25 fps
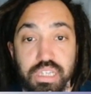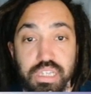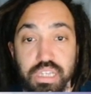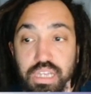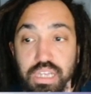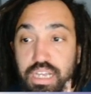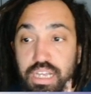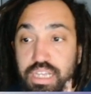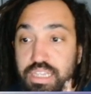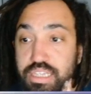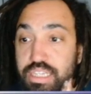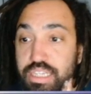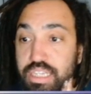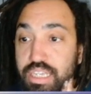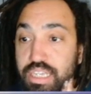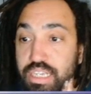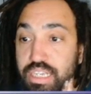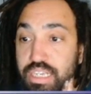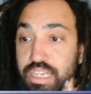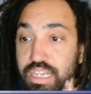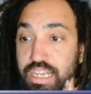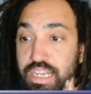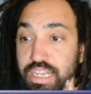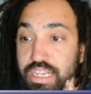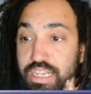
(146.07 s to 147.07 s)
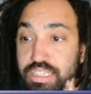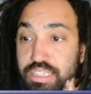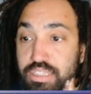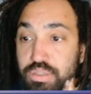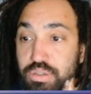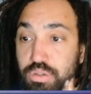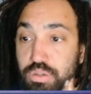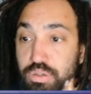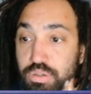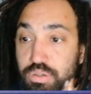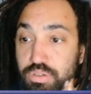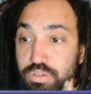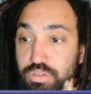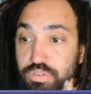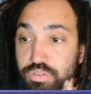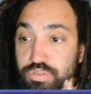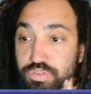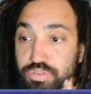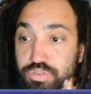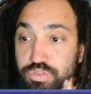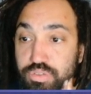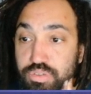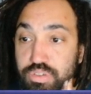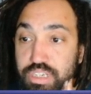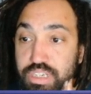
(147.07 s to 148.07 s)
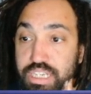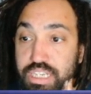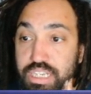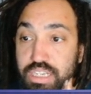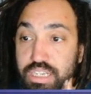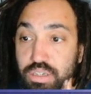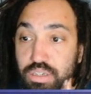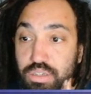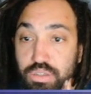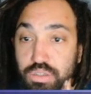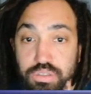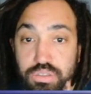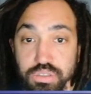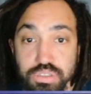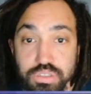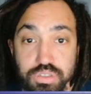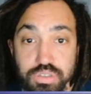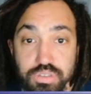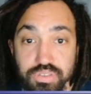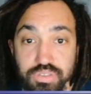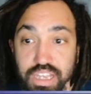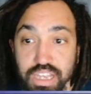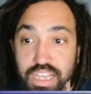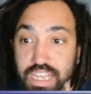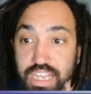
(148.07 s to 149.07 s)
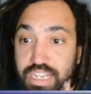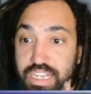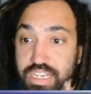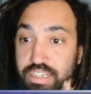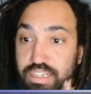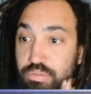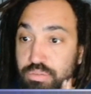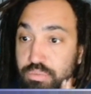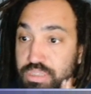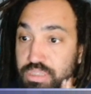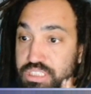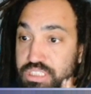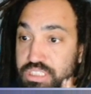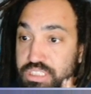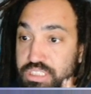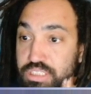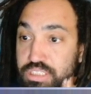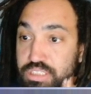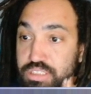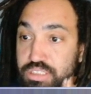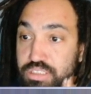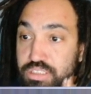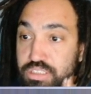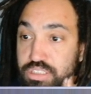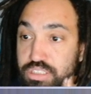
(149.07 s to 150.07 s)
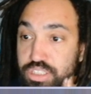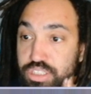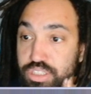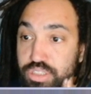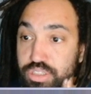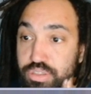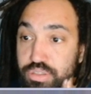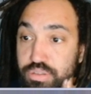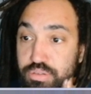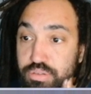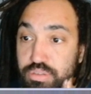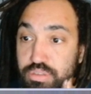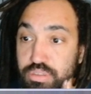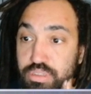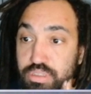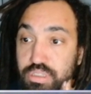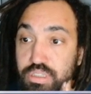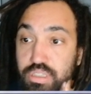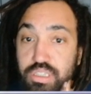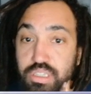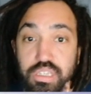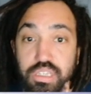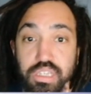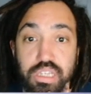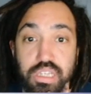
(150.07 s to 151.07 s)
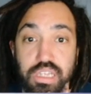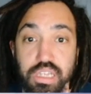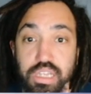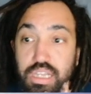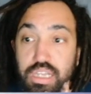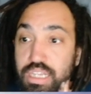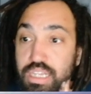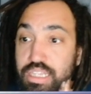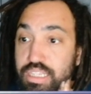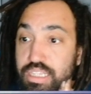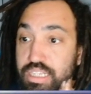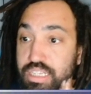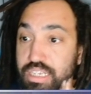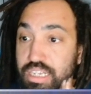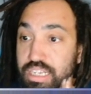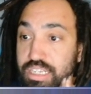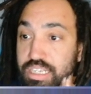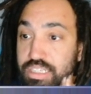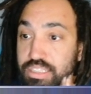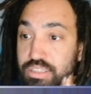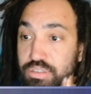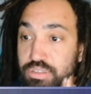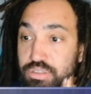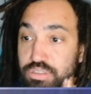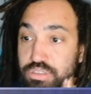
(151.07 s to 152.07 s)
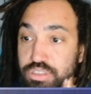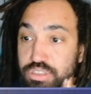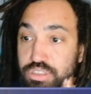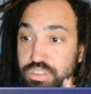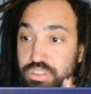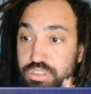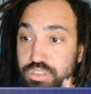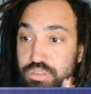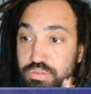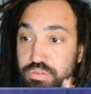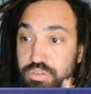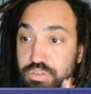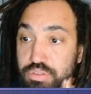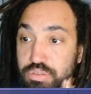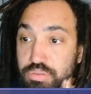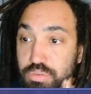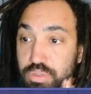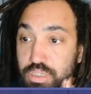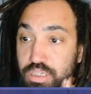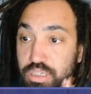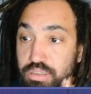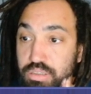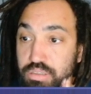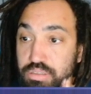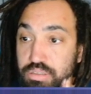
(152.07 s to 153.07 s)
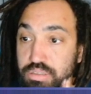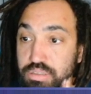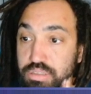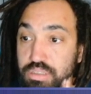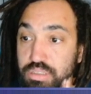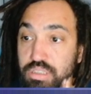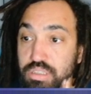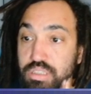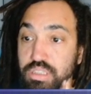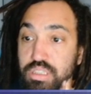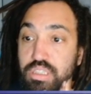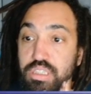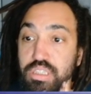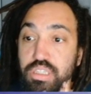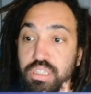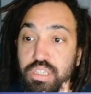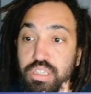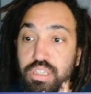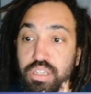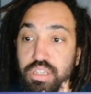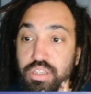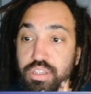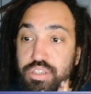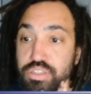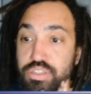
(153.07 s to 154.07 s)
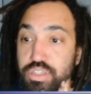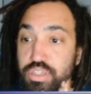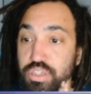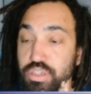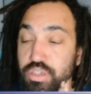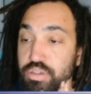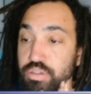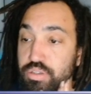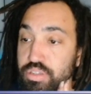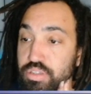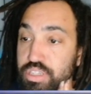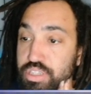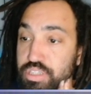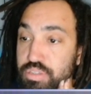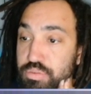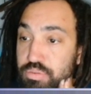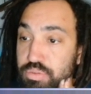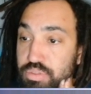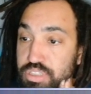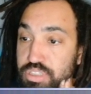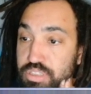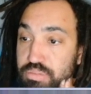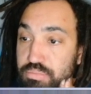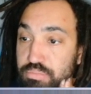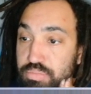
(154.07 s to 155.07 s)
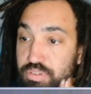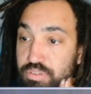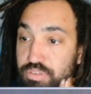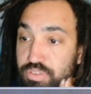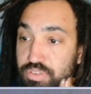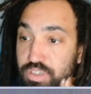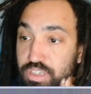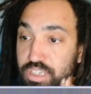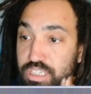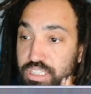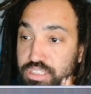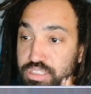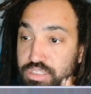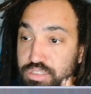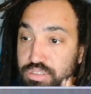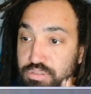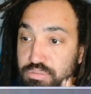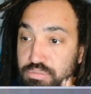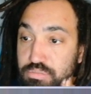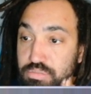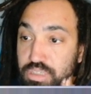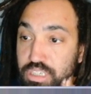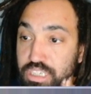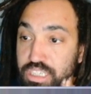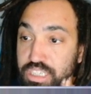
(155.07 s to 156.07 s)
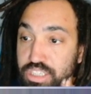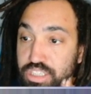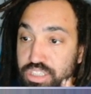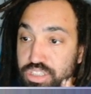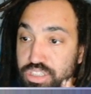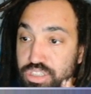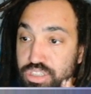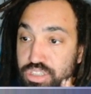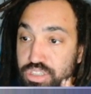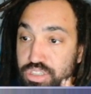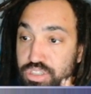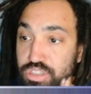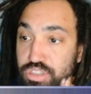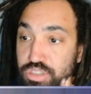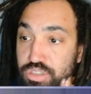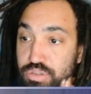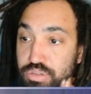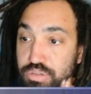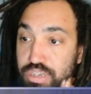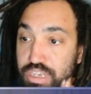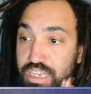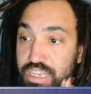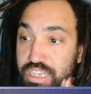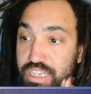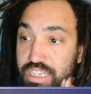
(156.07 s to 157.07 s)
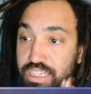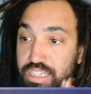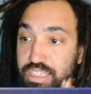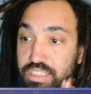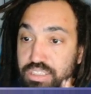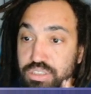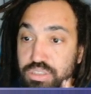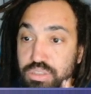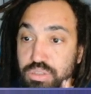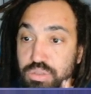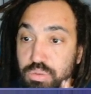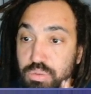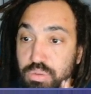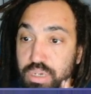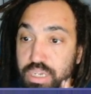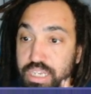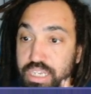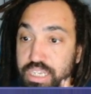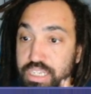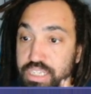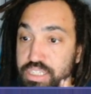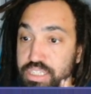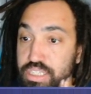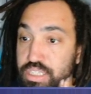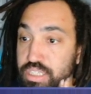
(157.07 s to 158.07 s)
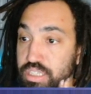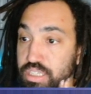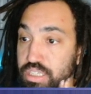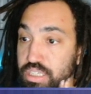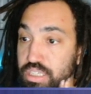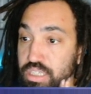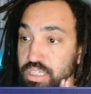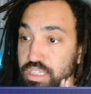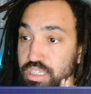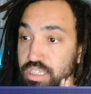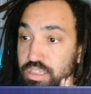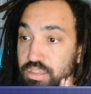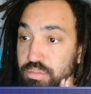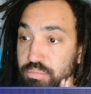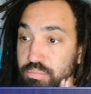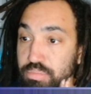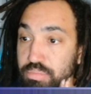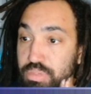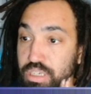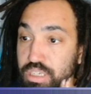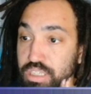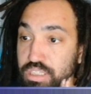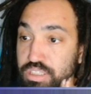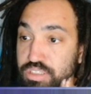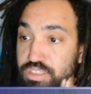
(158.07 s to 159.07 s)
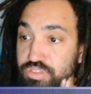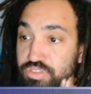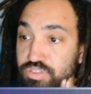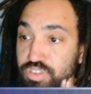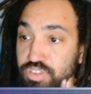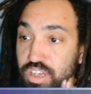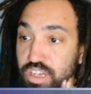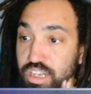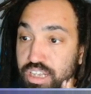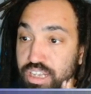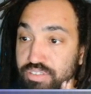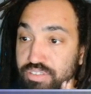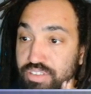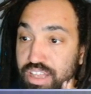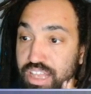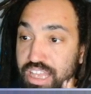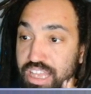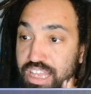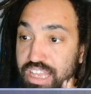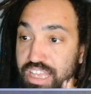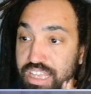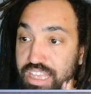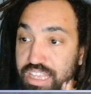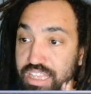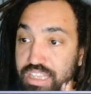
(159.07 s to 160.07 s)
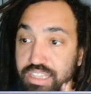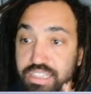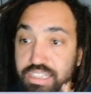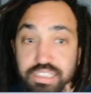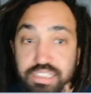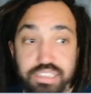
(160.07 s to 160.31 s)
And then add on 3 lots of n, which is 2, and then add on 2 as well. So this will simplify to minus 2a squared plus 5a